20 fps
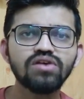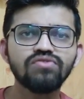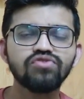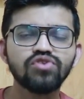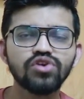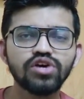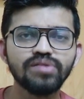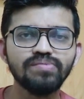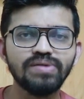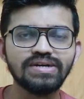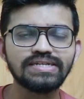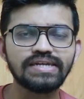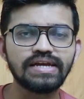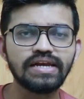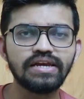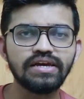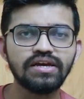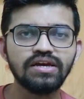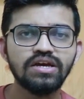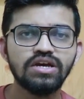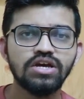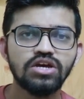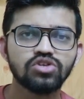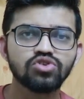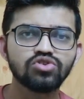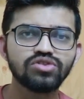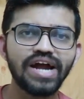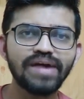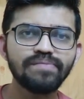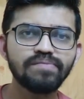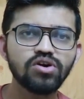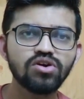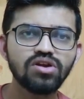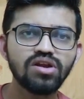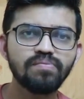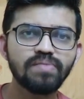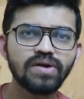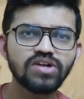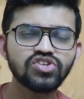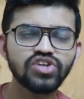fluid basically. So that
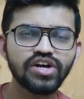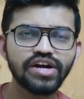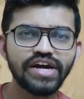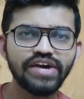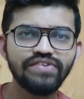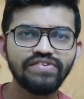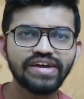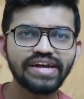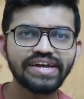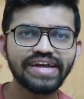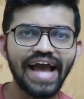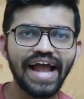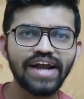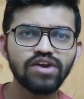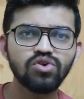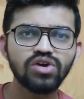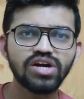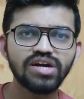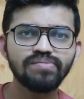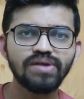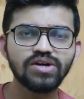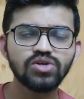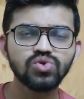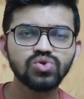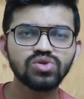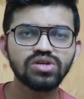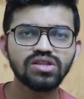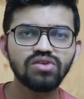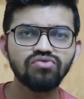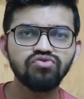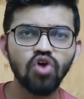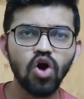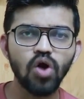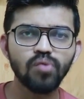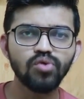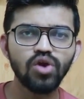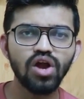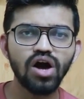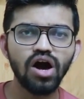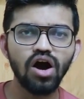particular pressure head we can calculate by using the
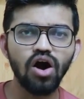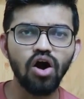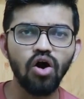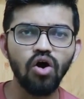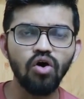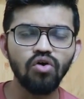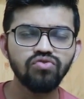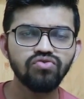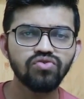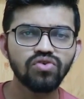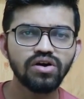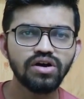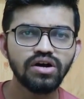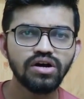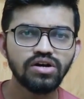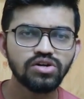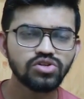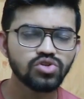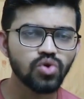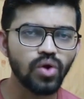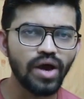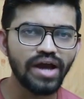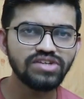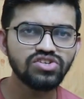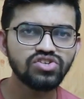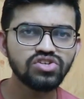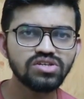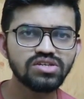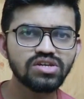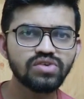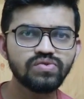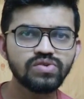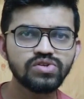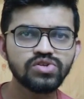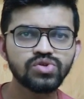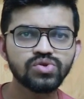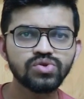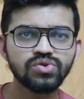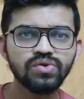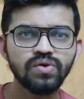formula of, so h is
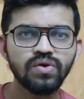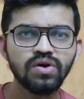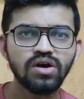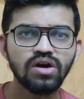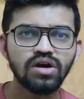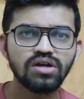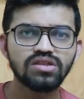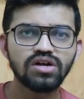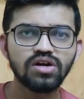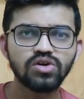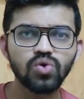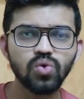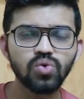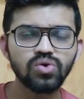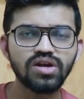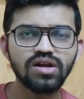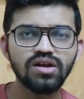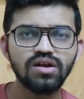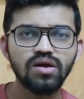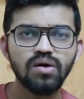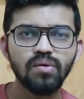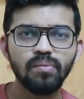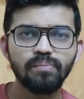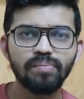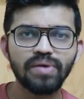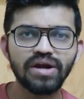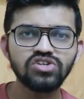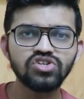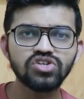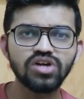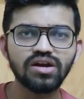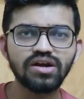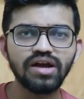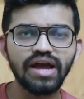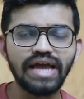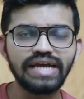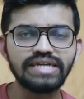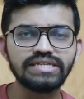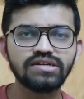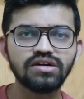equals to the total pressure
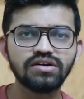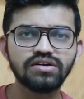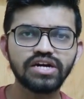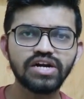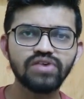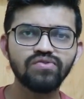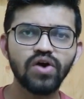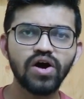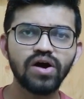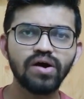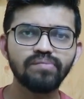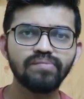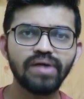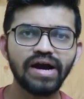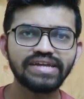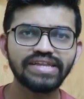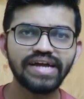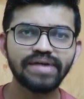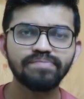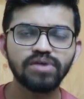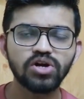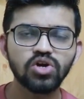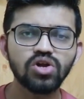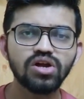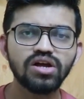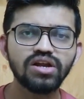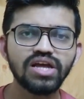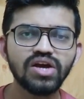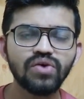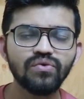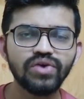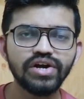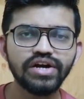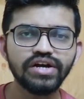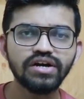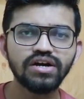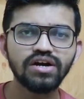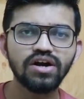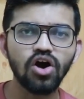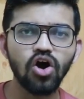exerted by that particular
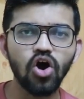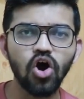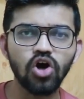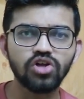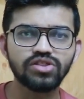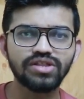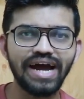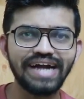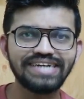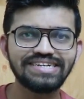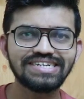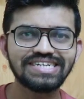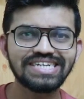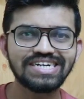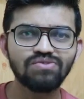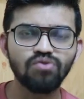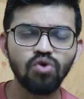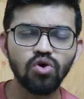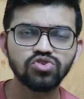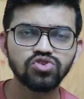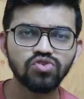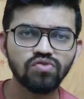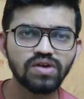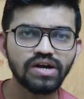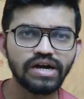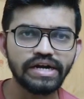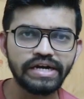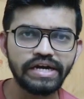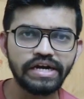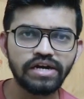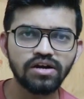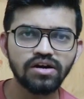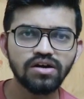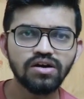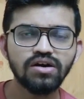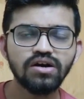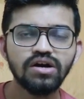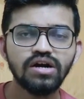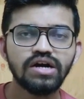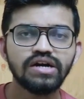liquid on the adjacent walls of the container
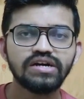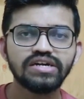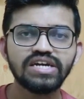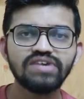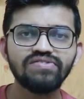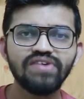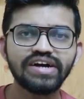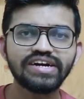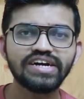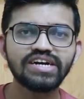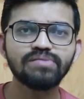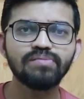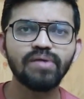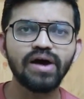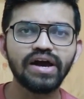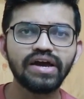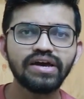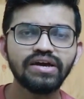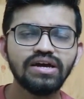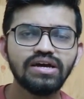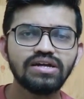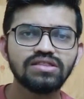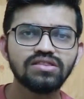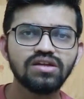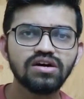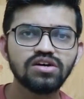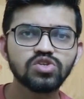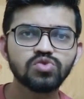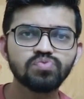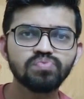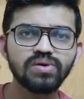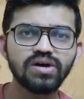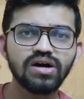divided by the